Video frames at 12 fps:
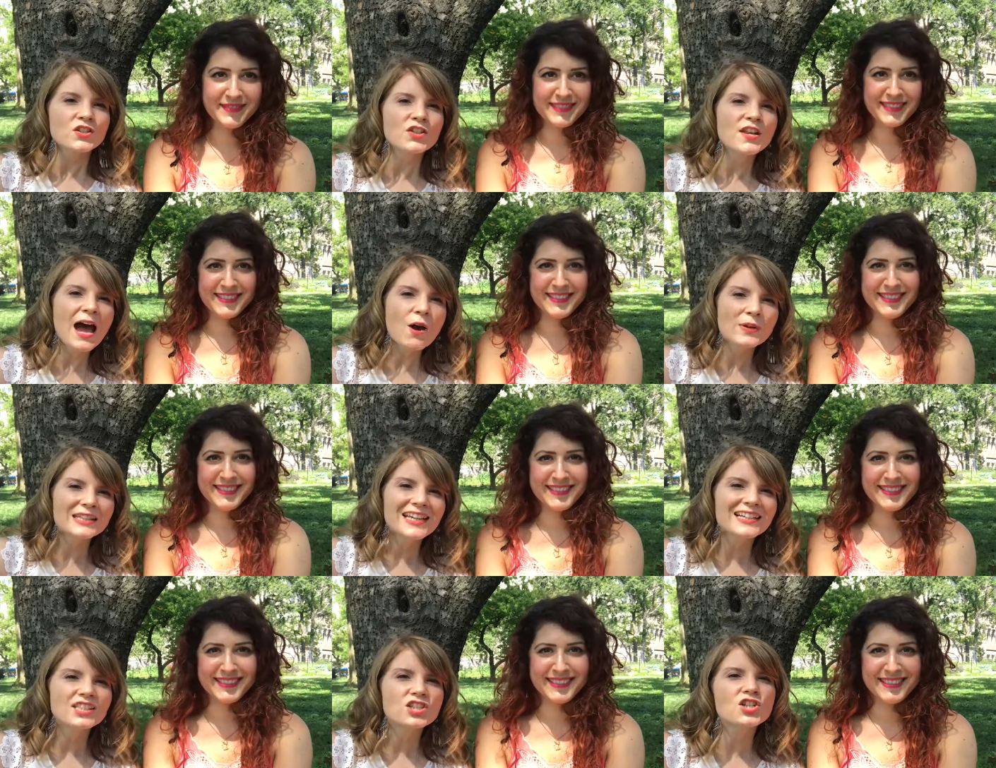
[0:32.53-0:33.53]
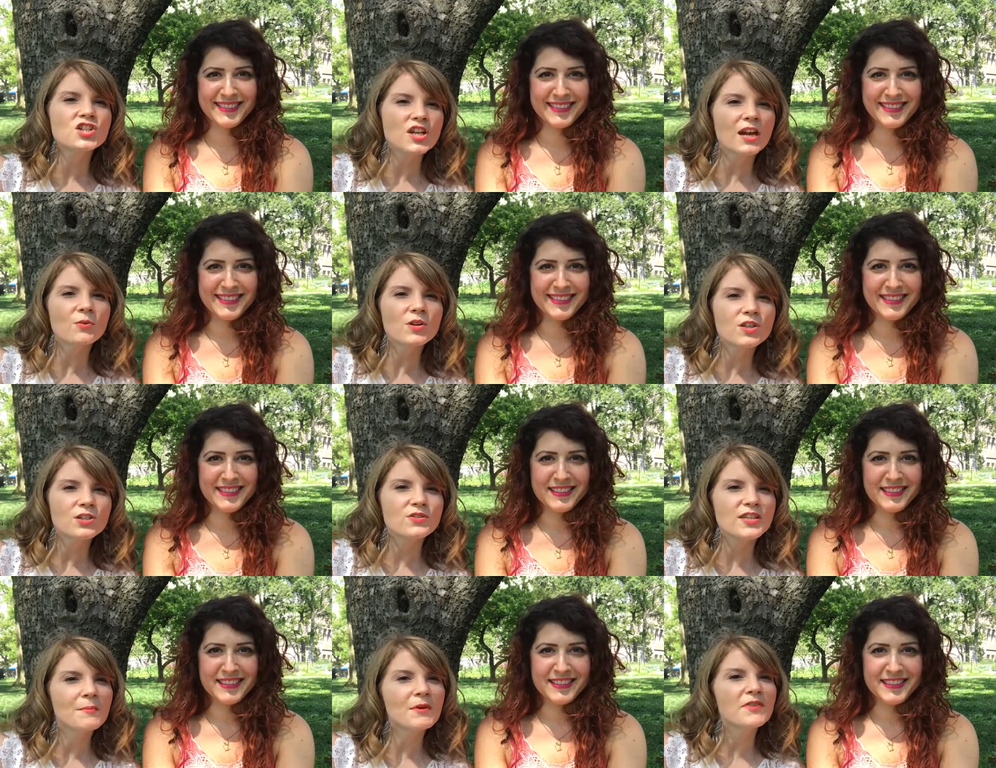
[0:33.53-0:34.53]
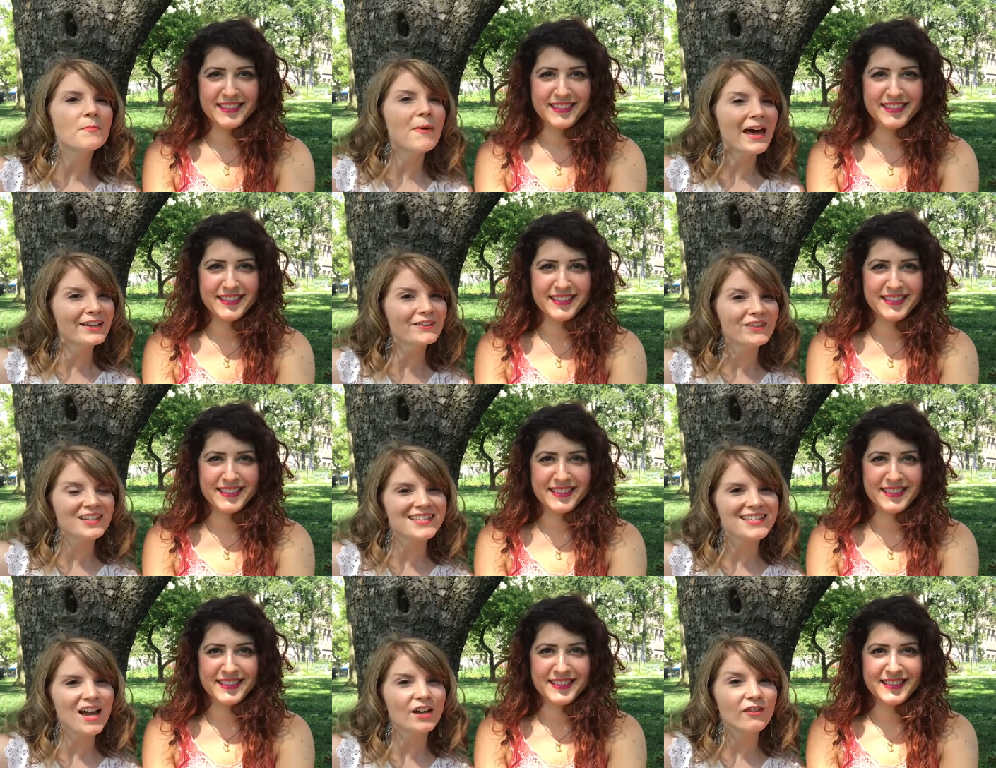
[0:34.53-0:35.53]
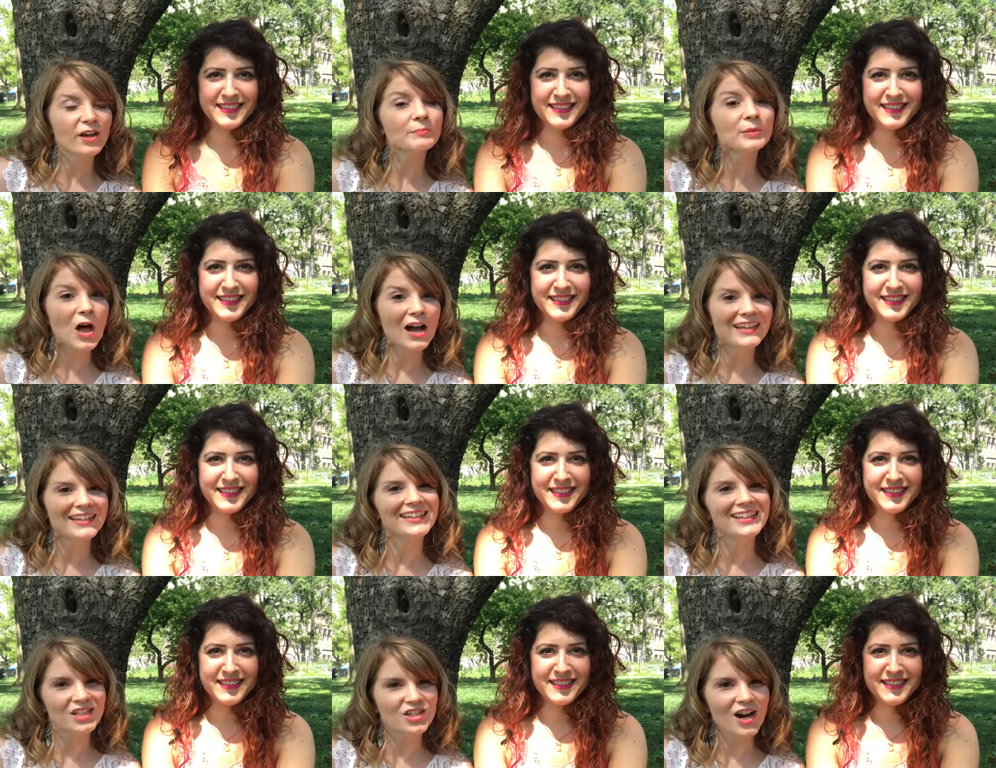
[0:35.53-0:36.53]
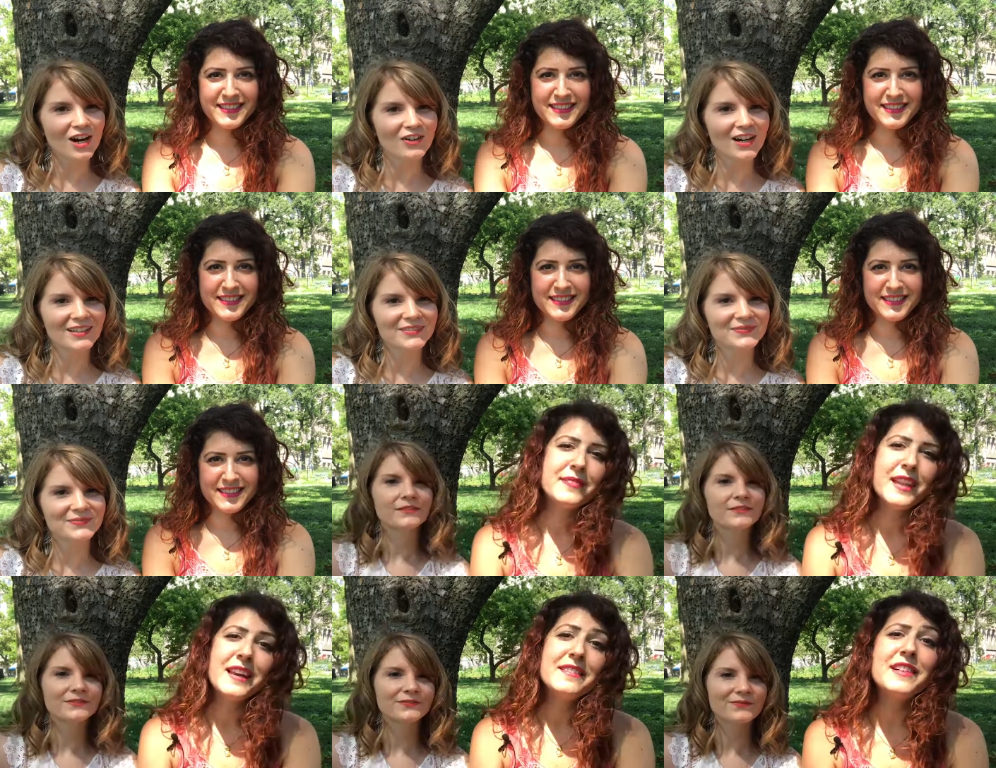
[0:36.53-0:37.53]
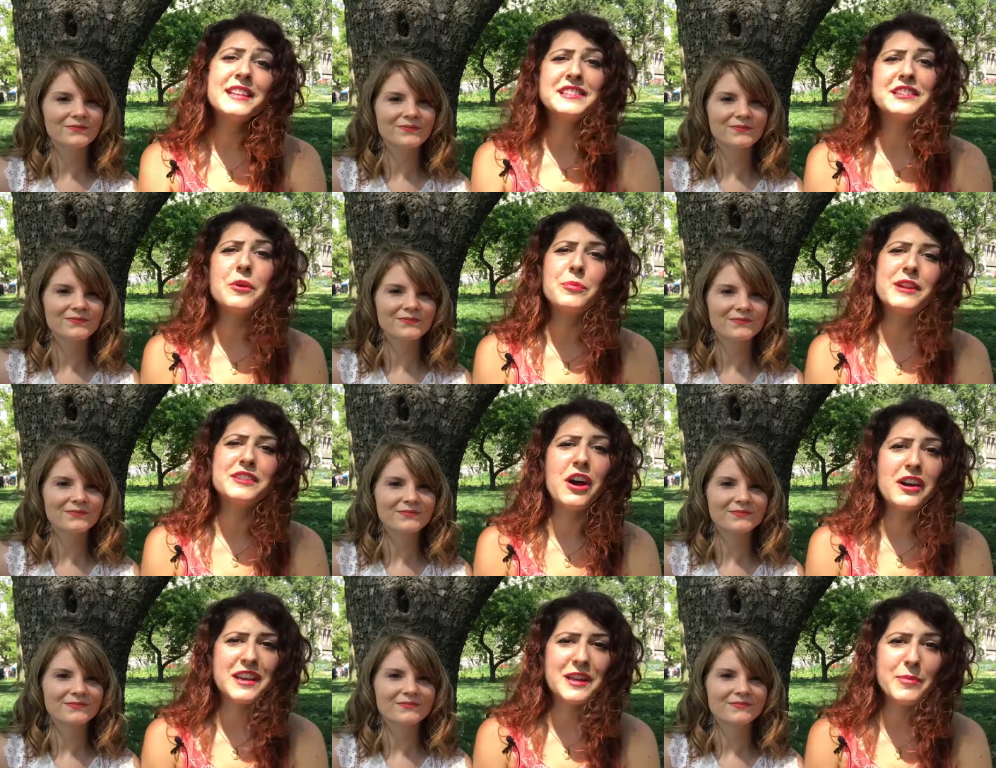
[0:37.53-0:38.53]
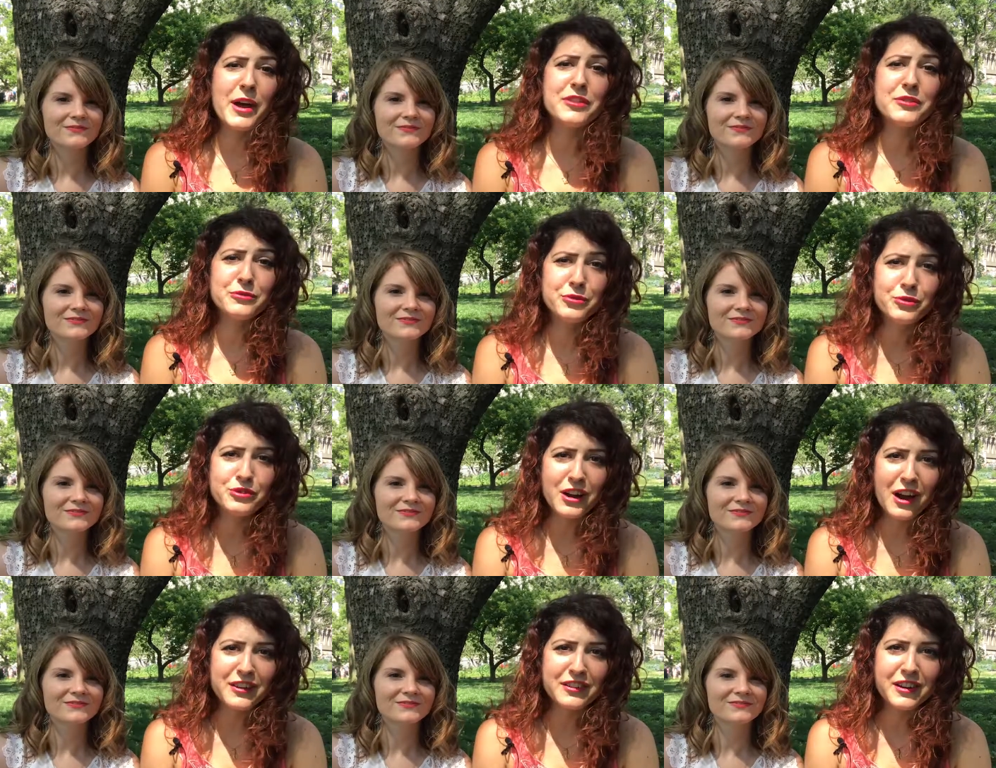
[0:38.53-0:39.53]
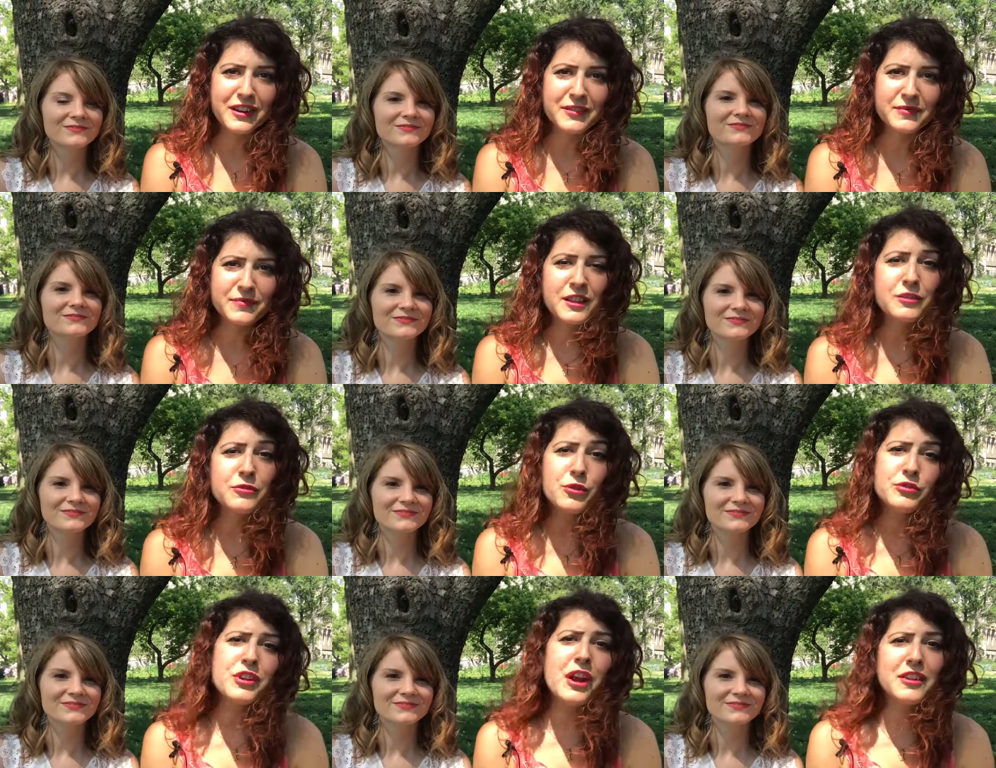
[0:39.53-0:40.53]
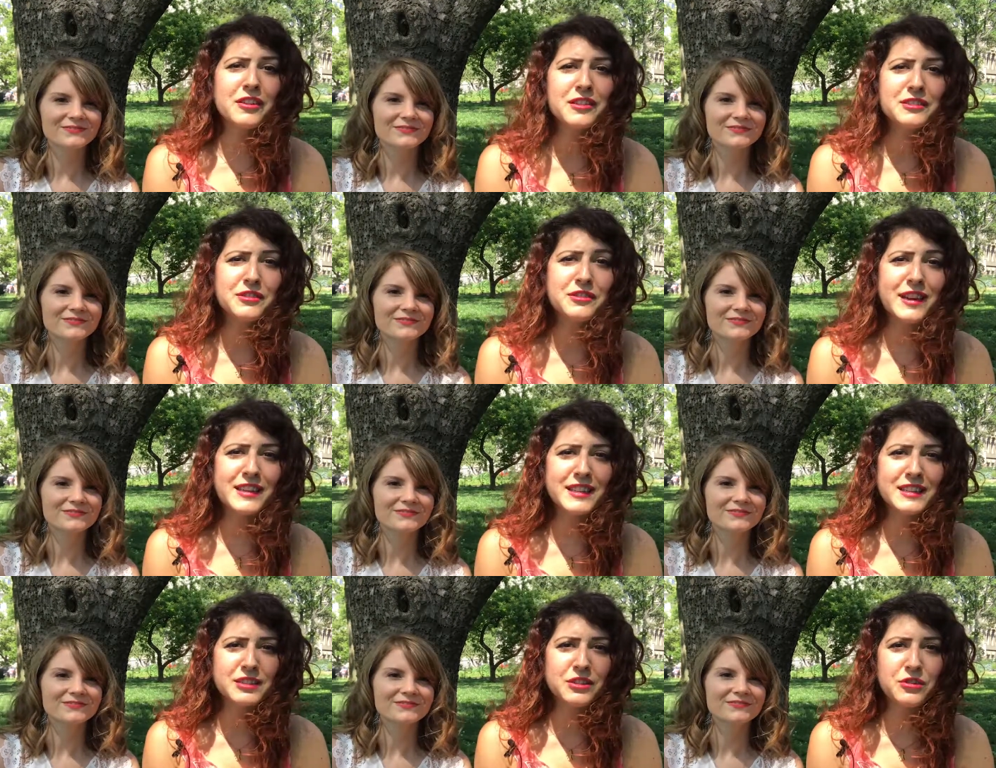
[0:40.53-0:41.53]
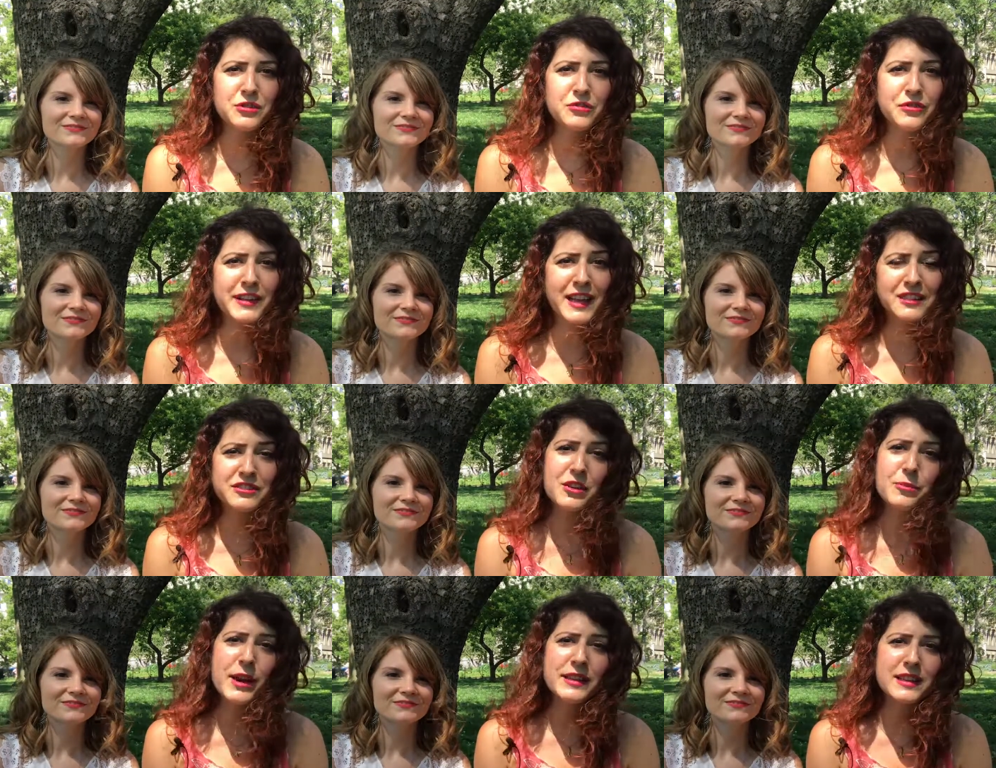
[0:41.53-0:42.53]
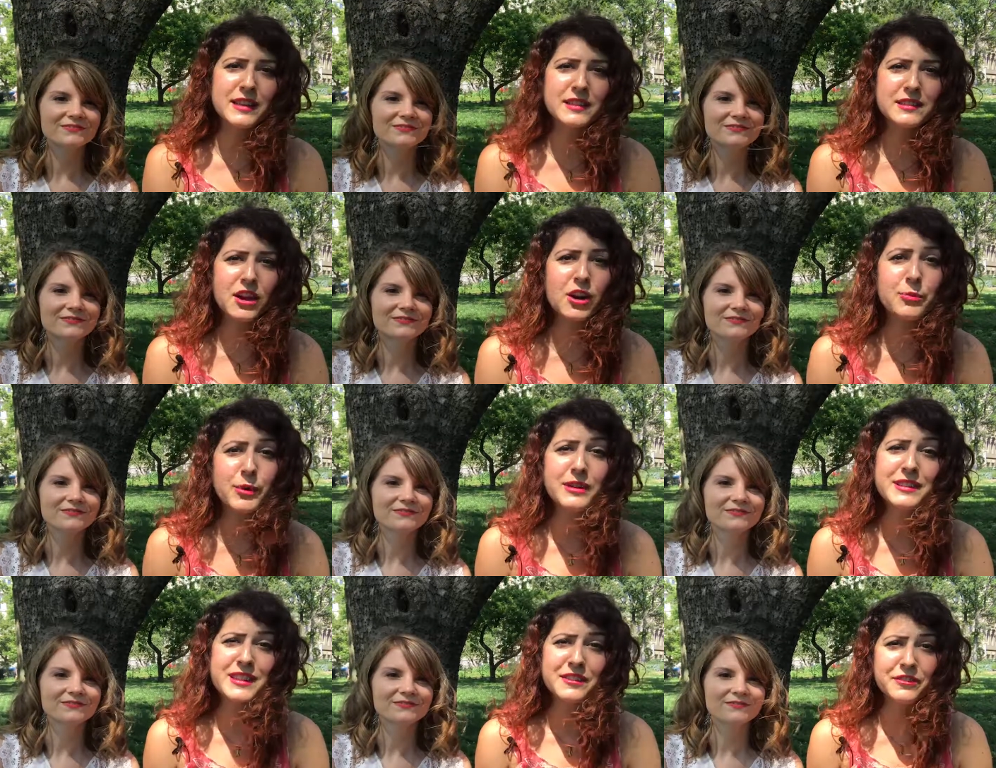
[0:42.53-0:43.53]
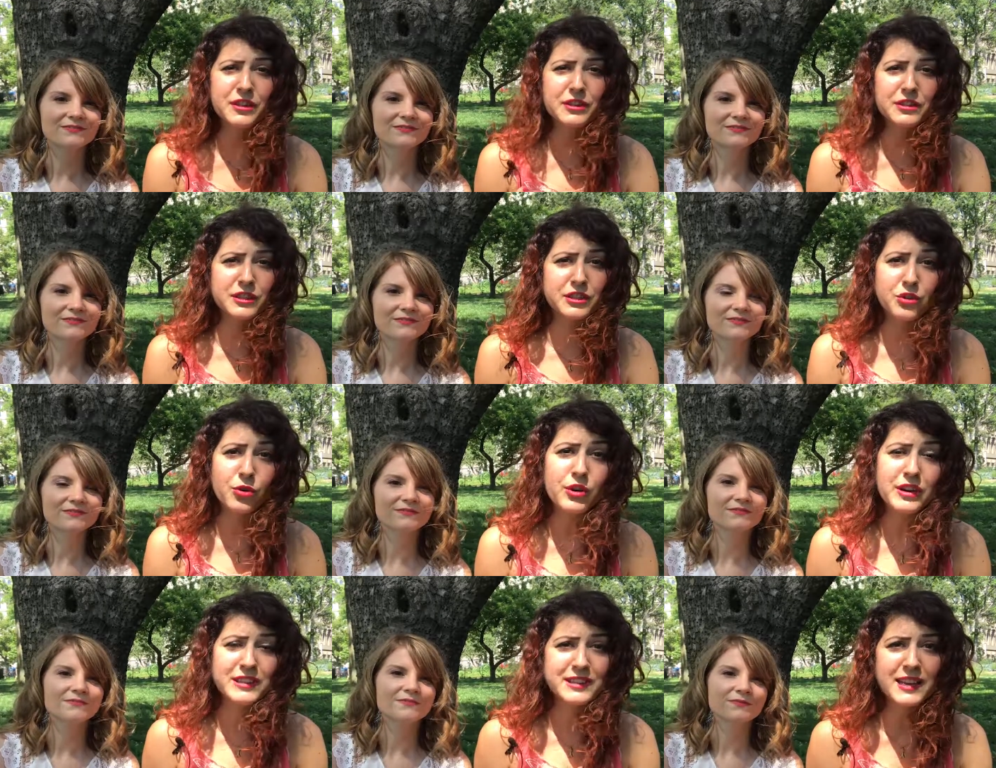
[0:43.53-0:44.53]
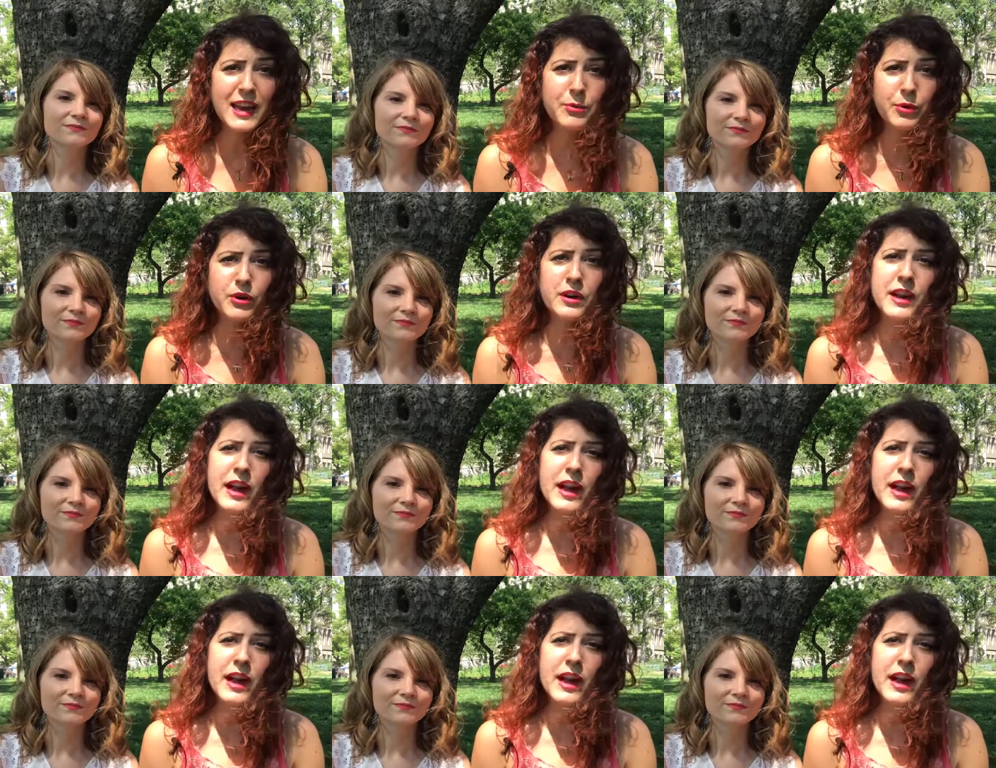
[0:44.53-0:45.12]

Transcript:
Speaker 1: So now we'd like to just share
Speaker 2: with you some of the benefits of unblocking each chakra. Let's start by talking about the root chakra. The root chakra is related to financial abundance, our ability to feel secure and stable